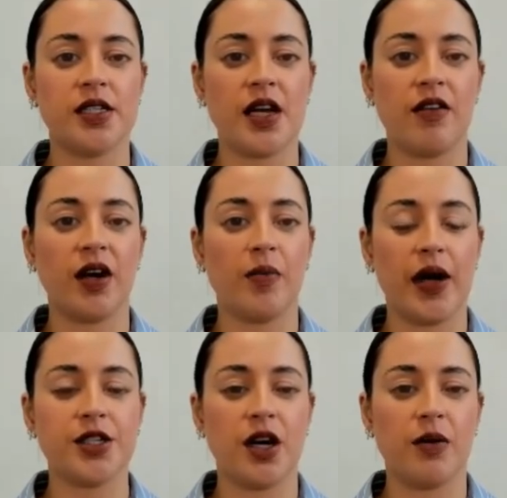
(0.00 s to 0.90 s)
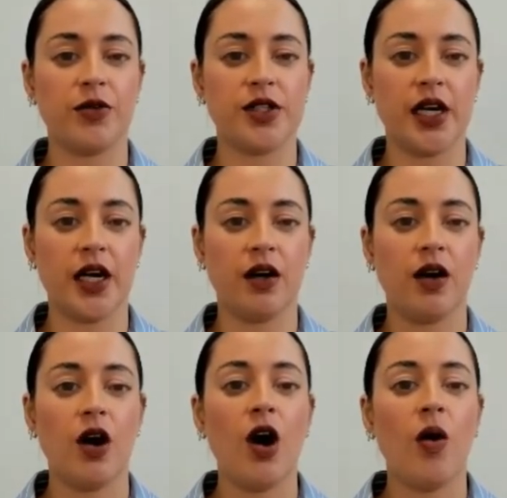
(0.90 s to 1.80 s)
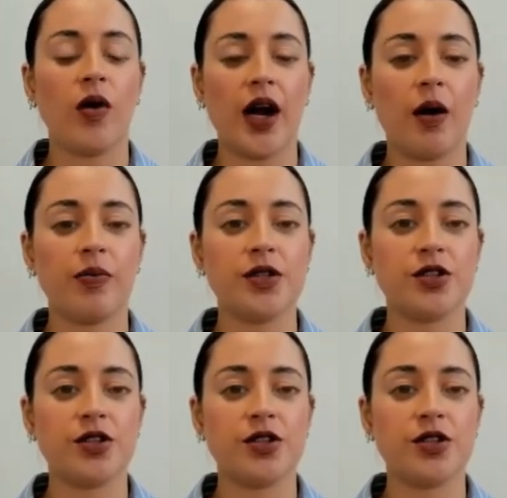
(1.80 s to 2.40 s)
as having a bedtime routine. What happens